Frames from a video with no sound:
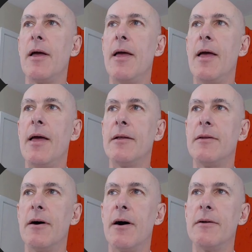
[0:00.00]
And
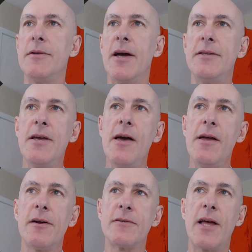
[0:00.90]
the idea
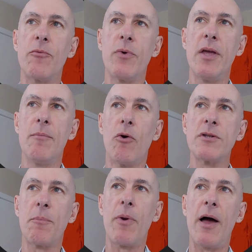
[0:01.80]
here is that we
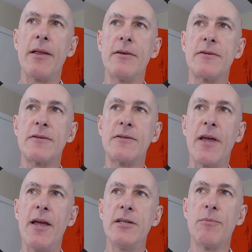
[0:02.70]
multiply the
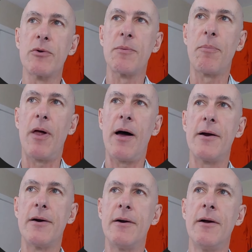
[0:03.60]
stage
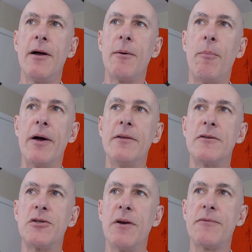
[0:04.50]
multiplier by
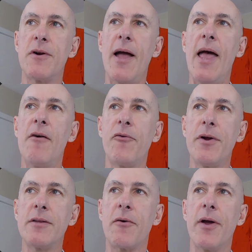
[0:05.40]
this shifter
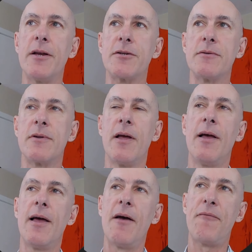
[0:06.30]
every iteration,
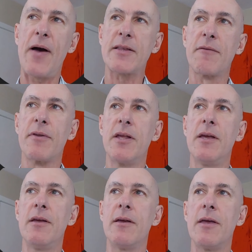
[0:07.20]

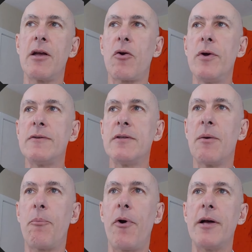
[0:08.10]
effectively increasing
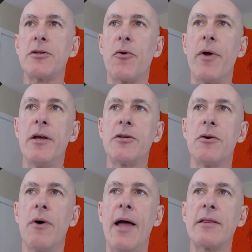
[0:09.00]
the pressure
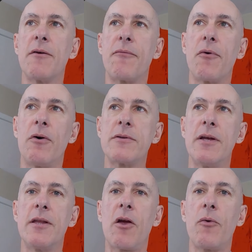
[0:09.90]
ratio at the front
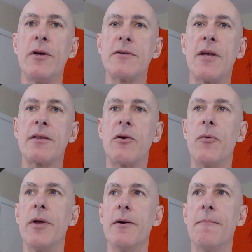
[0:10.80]
and decreasing at the
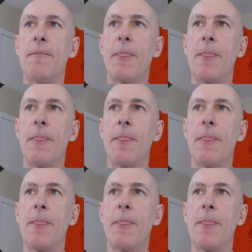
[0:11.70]
rear.